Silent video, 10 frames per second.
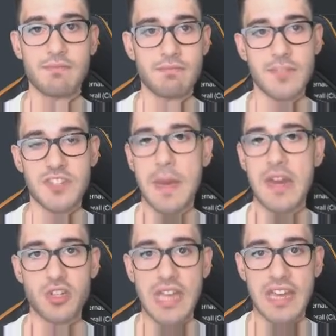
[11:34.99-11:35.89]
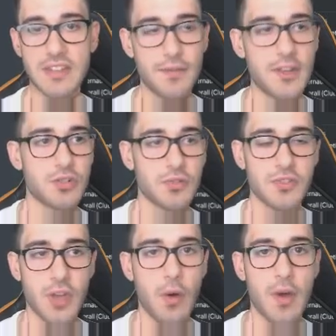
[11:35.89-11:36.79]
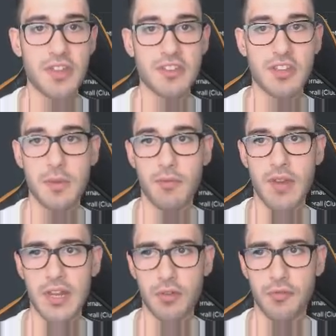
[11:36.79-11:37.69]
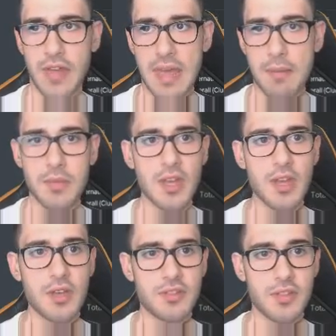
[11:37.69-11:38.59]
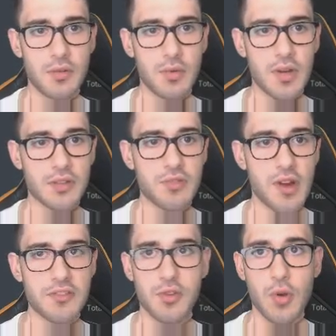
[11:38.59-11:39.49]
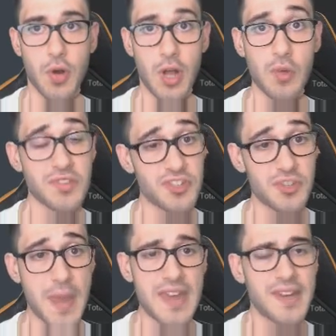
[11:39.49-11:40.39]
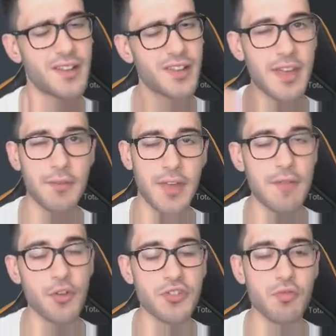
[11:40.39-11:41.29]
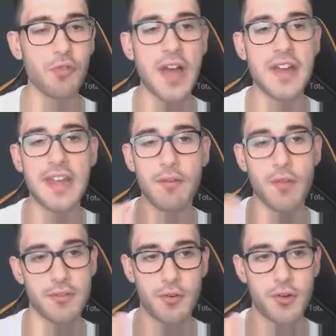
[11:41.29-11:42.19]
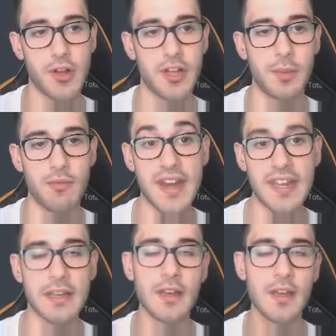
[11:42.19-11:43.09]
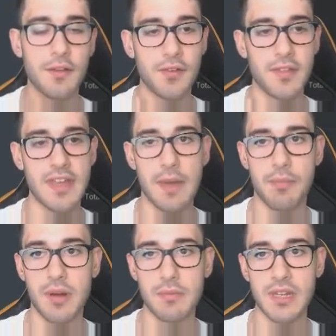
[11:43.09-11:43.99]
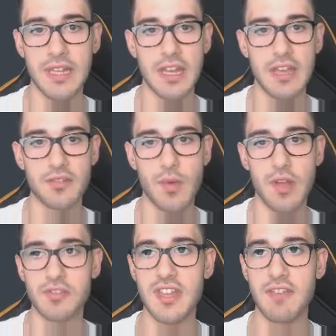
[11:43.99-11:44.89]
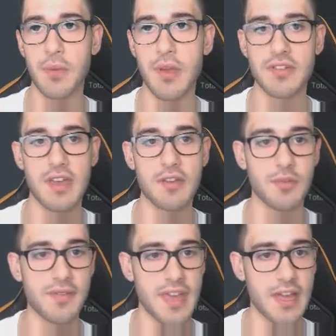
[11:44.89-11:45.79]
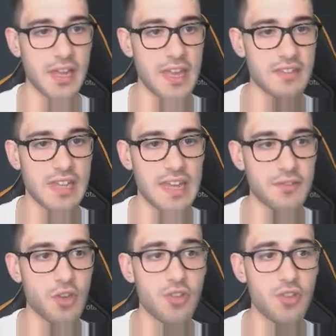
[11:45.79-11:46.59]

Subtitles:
the Spanish second division. So I think it's going to be really good for him to try and score goals in Spain. It'll give us a rough idea of whether or not he'll be ready for the Premier League as well. Steve Pursehouse, whoever the hell he is, leaves us.